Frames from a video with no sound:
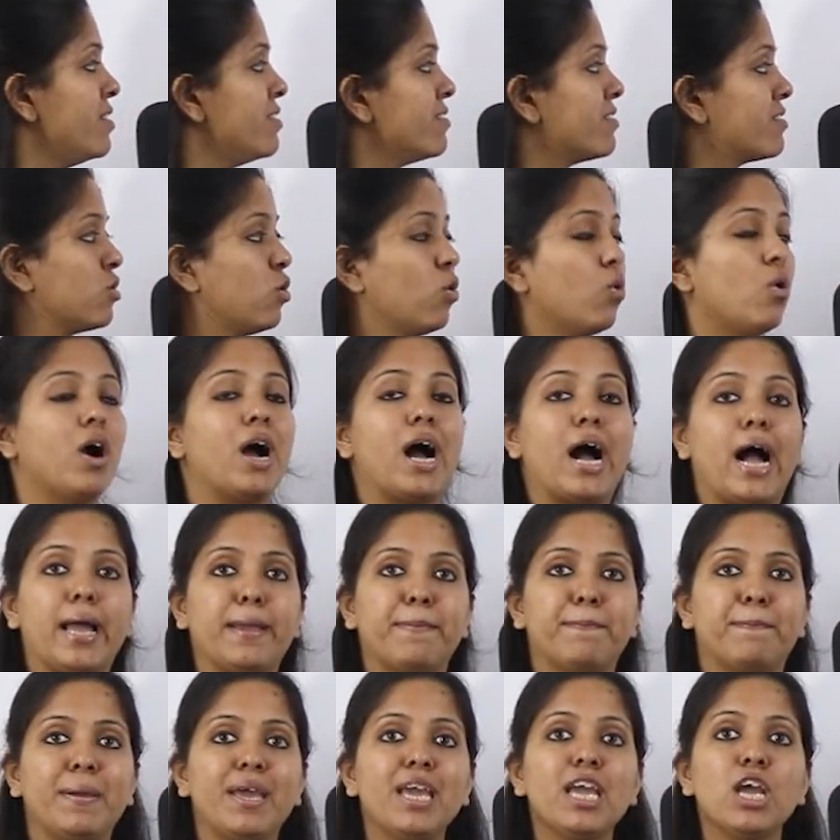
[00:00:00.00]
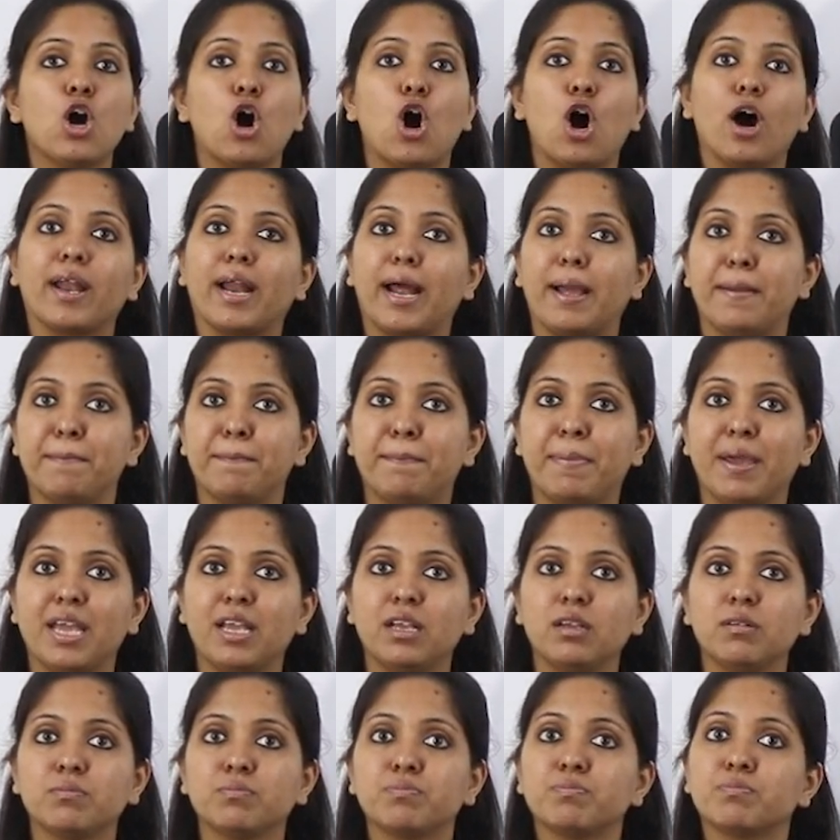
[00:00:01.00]
So, I pay or I am
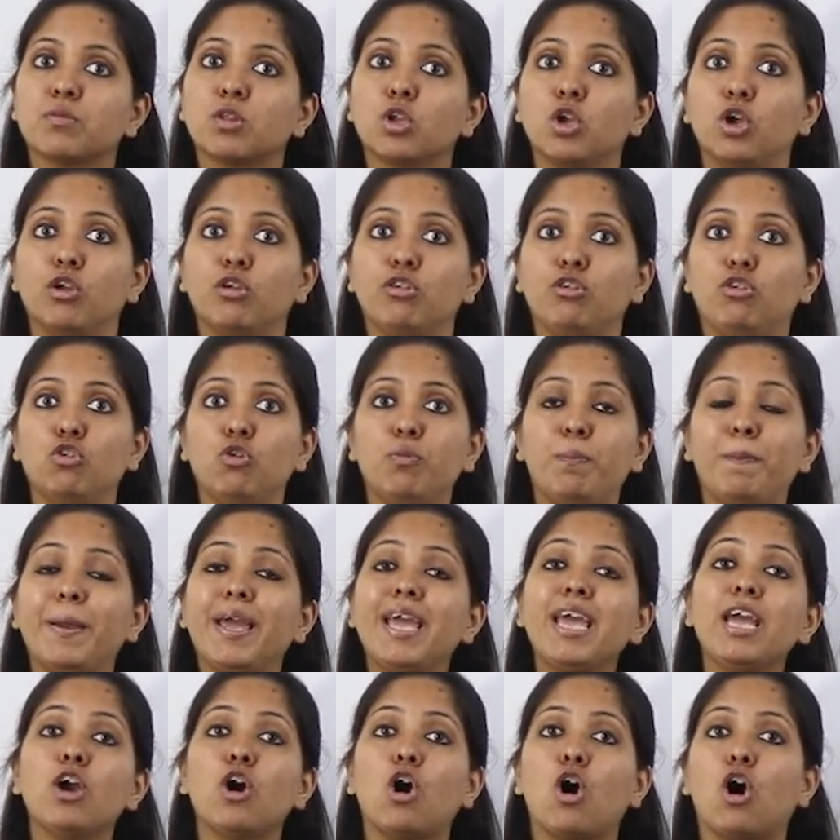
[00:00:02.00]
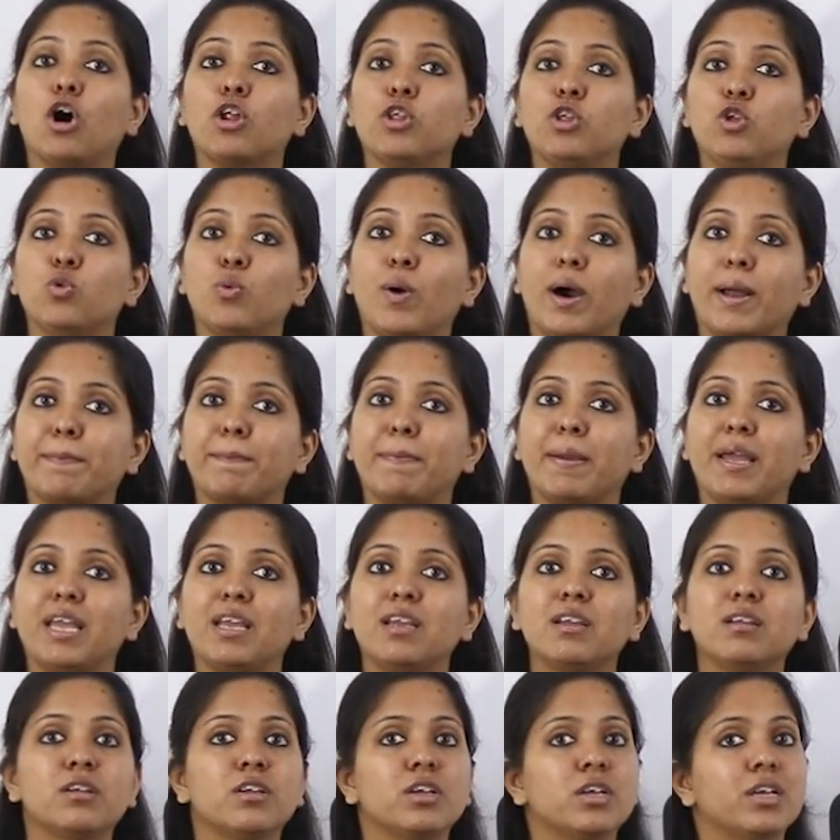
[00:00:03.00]
paying. You pay or you are
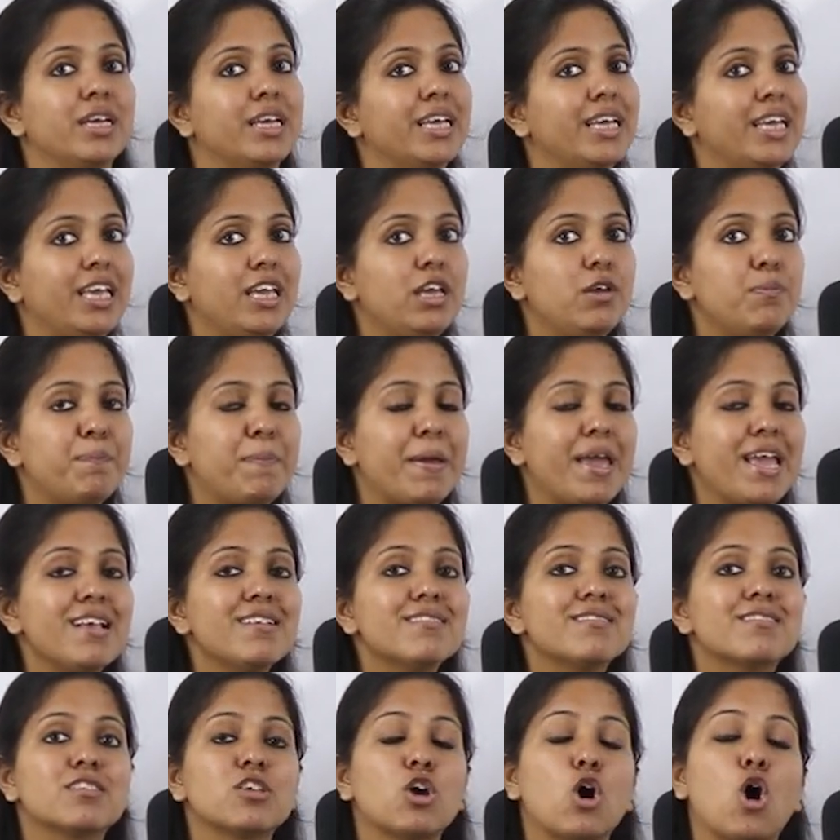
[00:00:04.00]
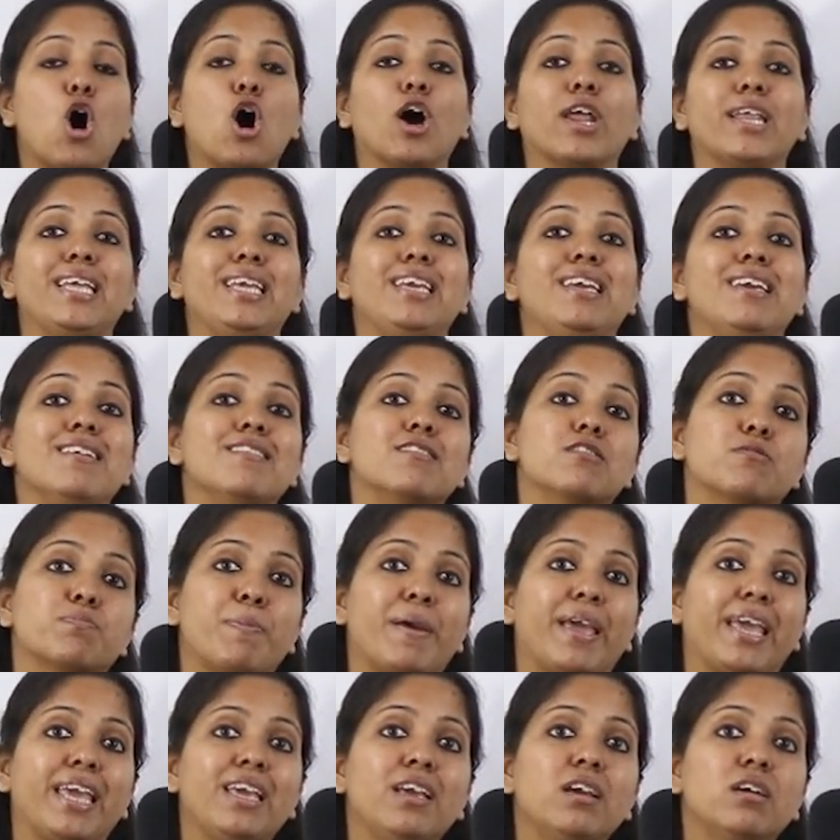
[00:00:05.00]
paying. He pays or he is
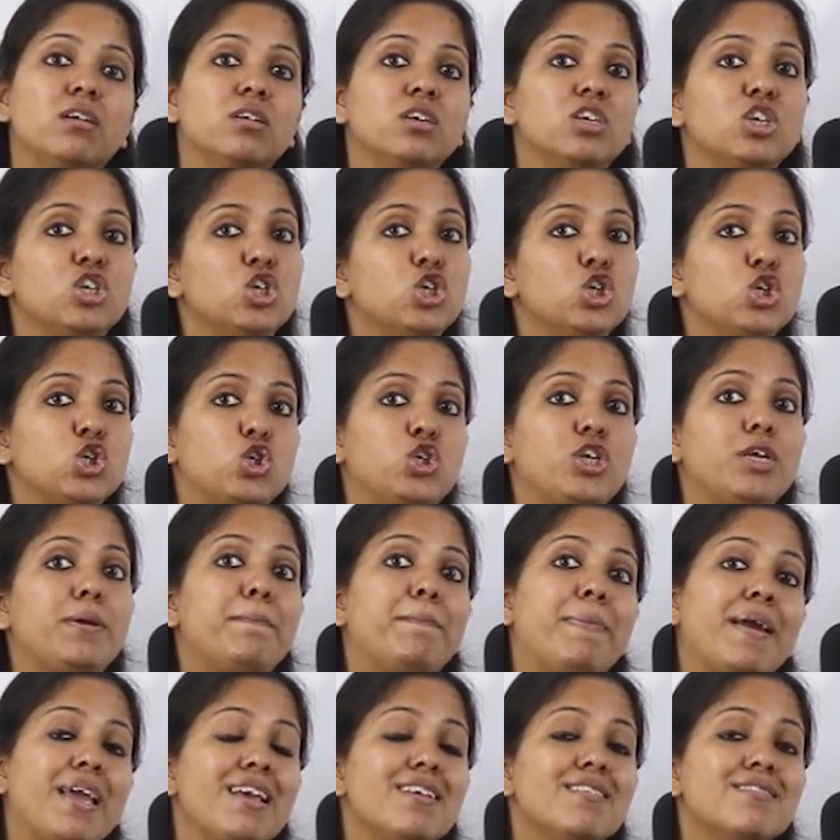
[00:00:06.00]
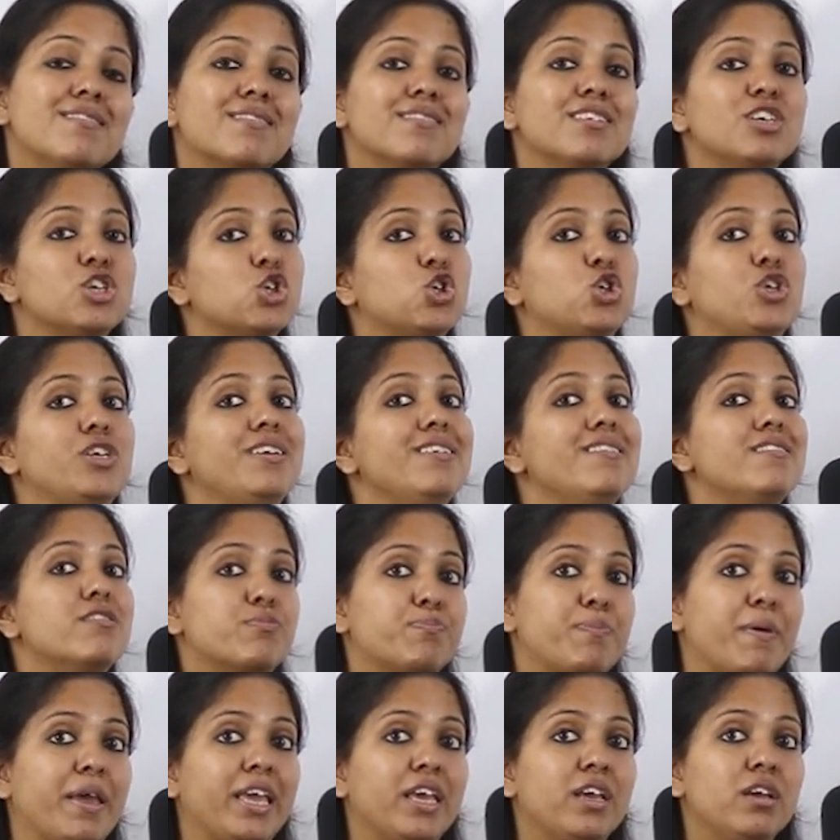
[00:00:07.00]
paying. She pays, she is
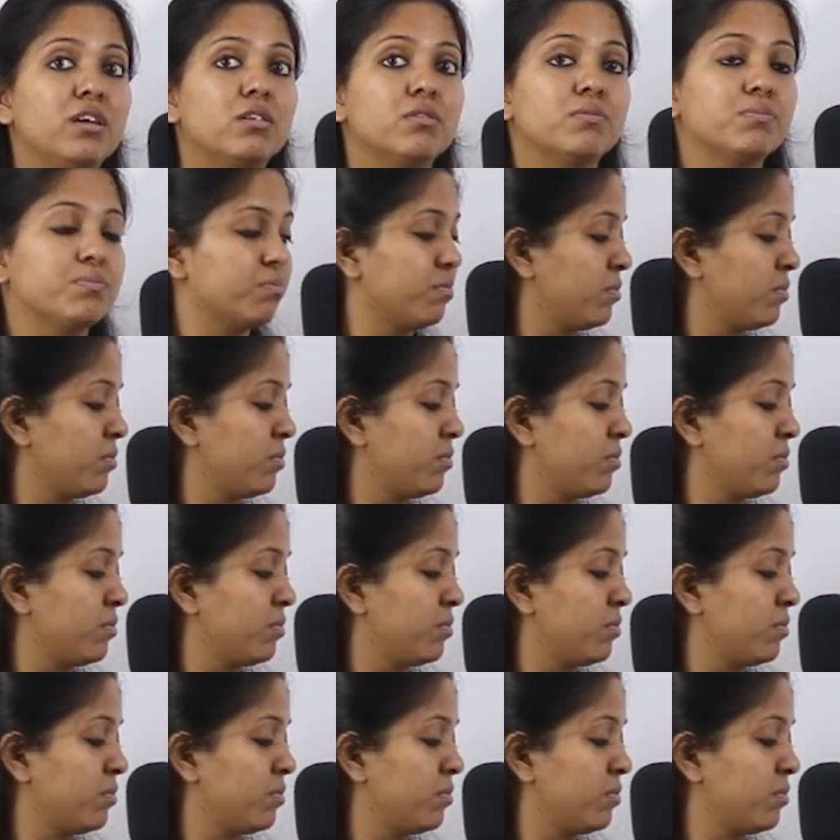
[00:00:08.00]
paying.